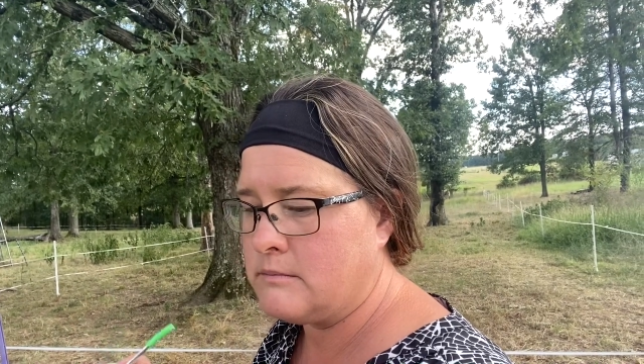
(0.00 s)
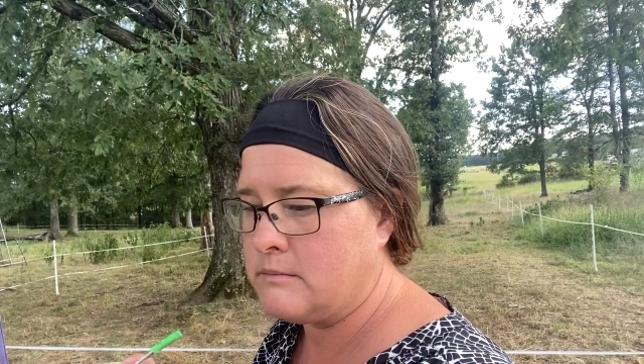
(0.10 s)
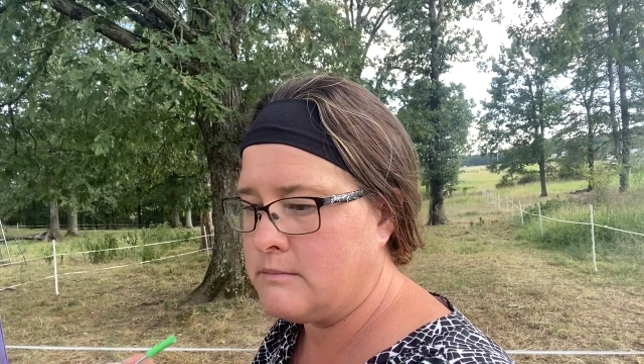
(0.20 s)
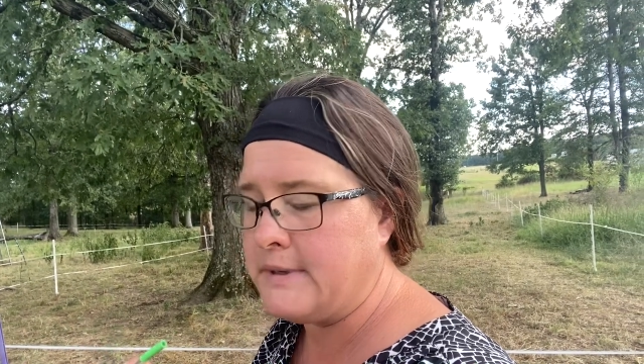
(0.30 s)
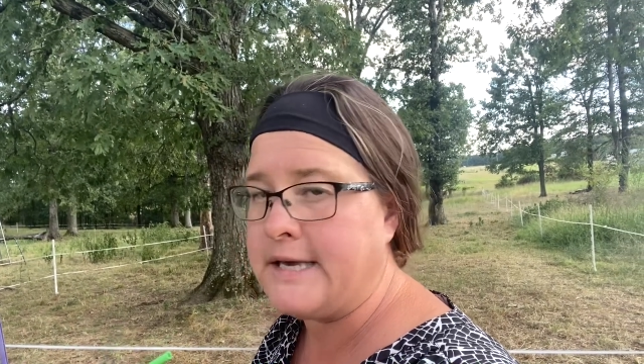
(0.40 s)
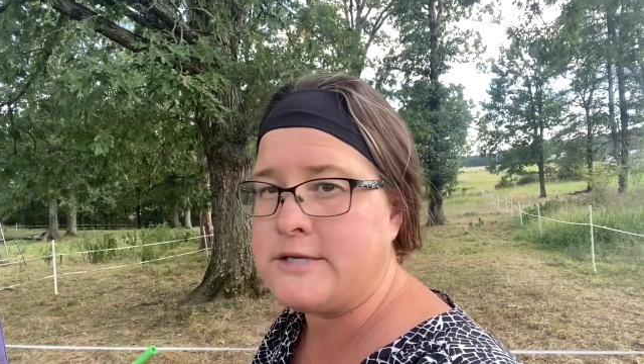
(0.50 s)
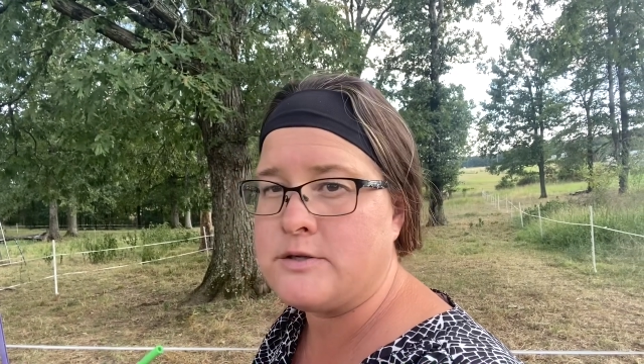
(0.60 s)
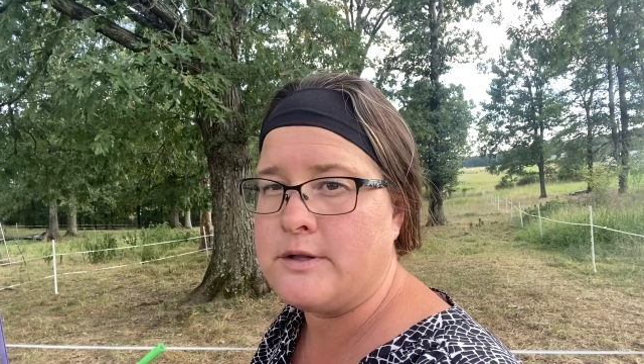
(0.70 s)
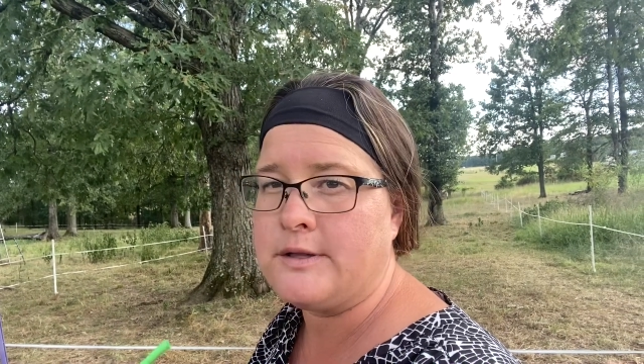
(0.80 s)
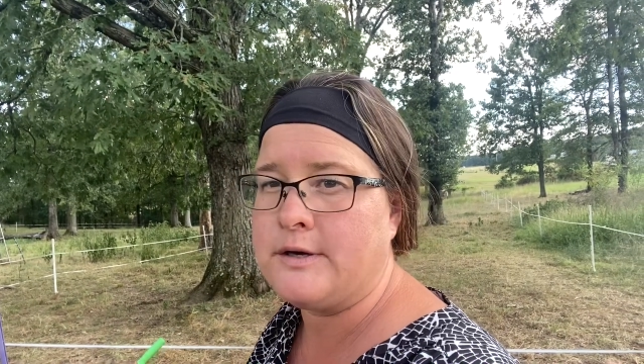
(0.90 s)
make it so
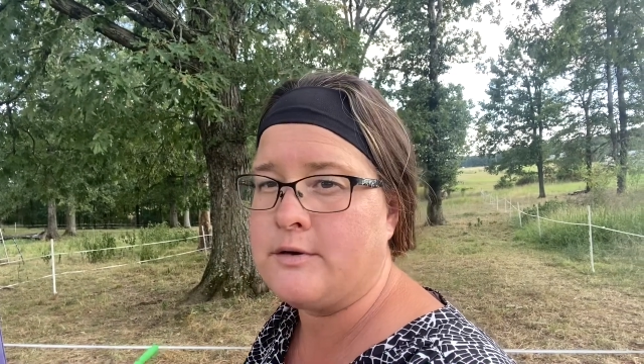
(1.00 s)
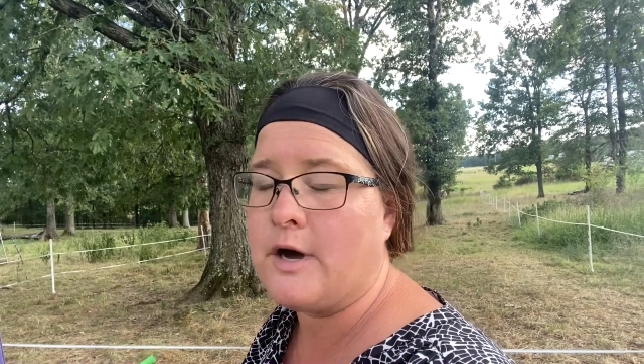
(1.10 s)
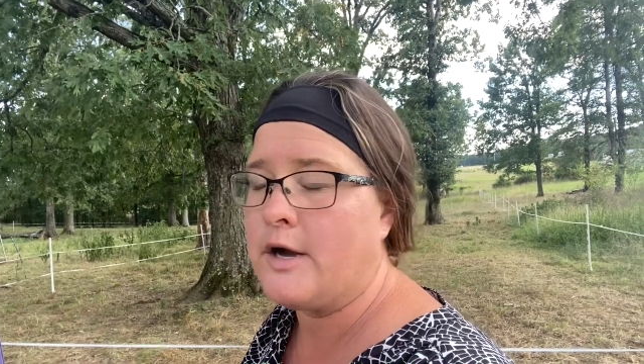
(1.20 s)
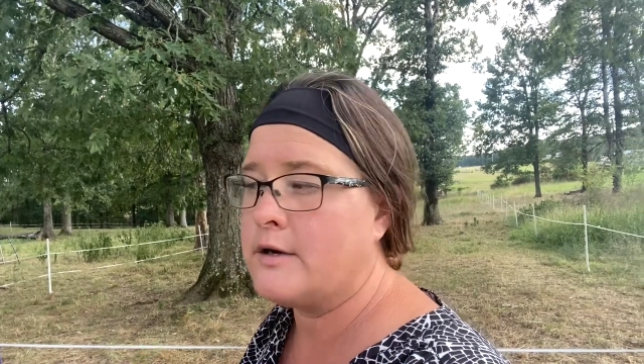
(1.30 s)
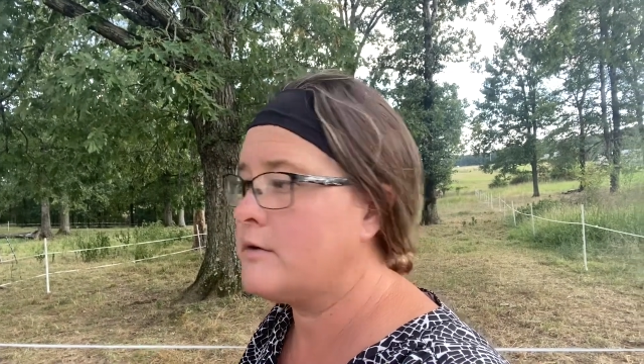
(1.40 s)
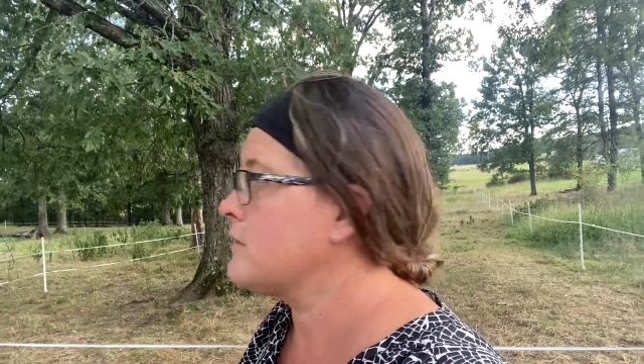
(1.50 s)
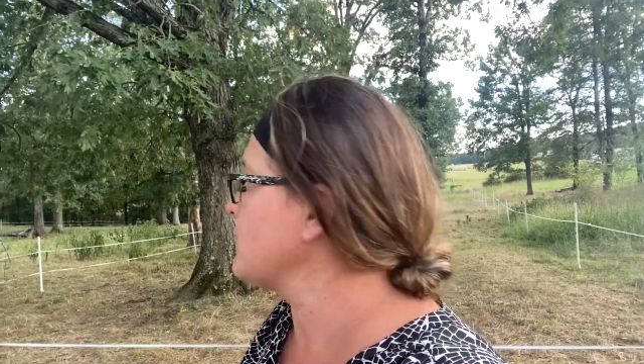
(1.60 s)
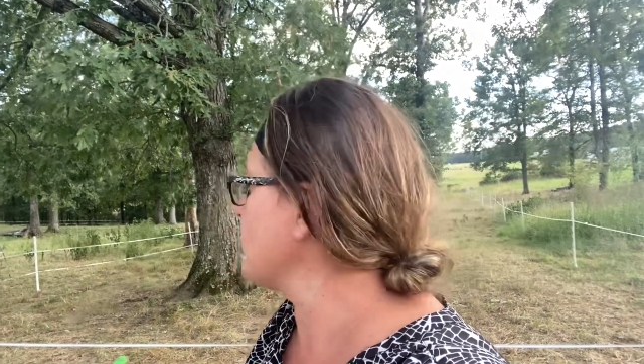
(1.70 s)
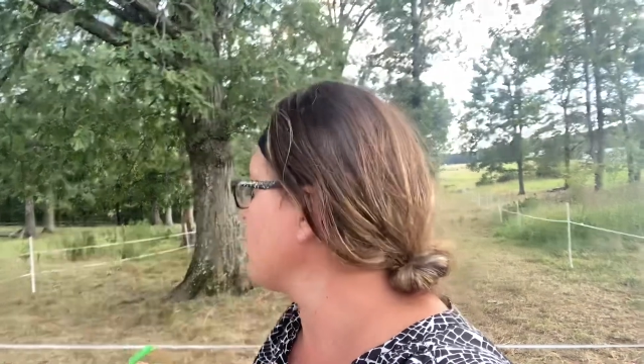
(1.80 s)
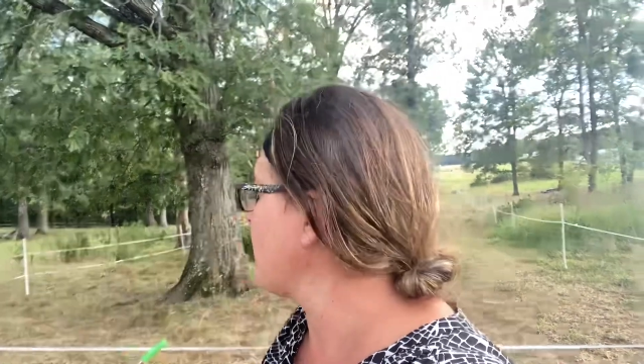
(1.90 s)
that they're not
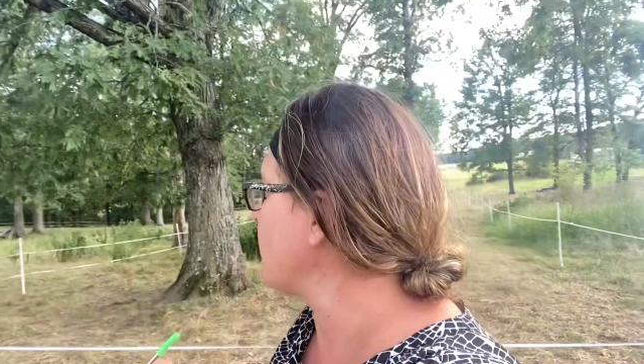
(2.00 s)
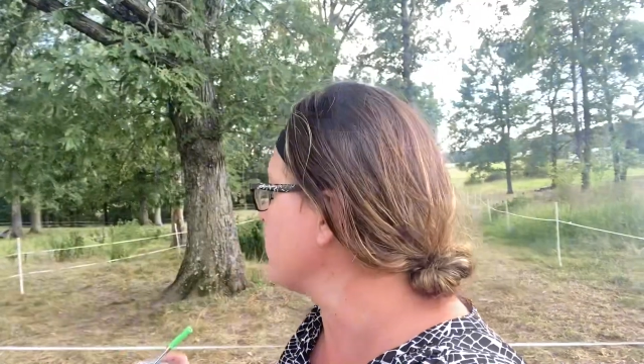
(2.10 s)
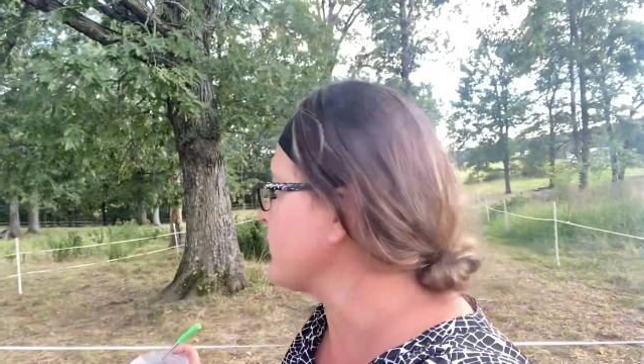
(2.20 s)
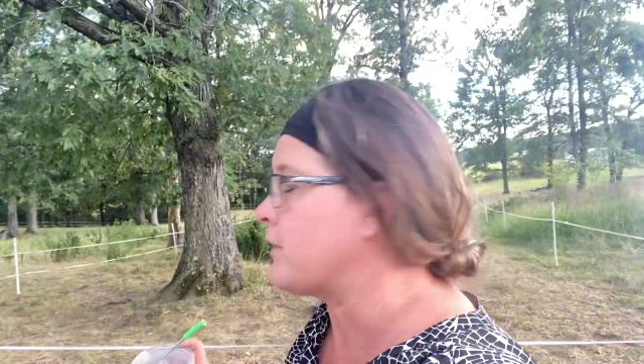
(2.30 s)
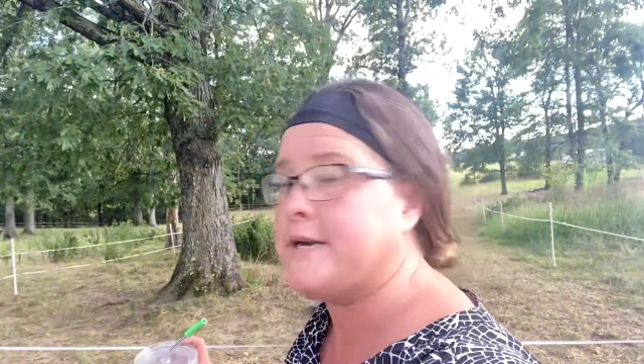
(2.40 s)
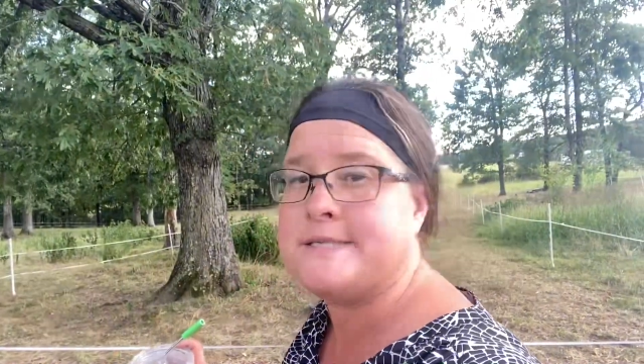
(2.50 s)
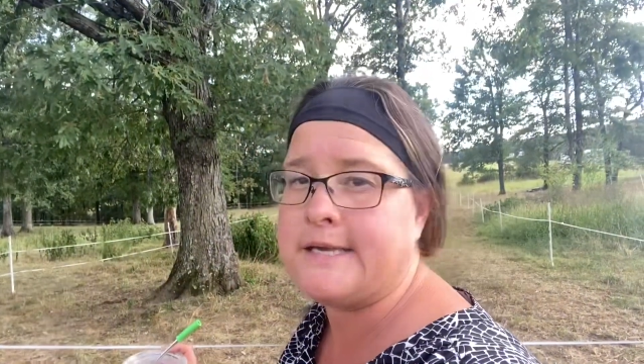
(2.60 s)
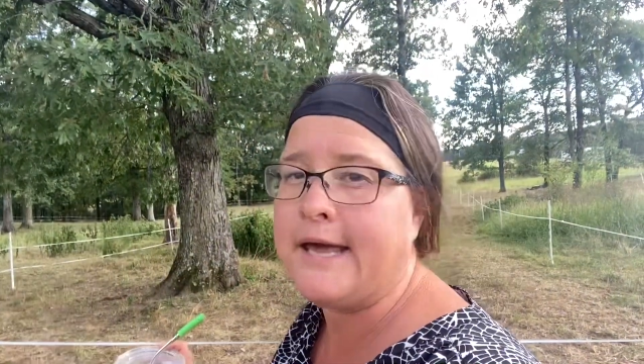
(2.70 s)
overgrazing.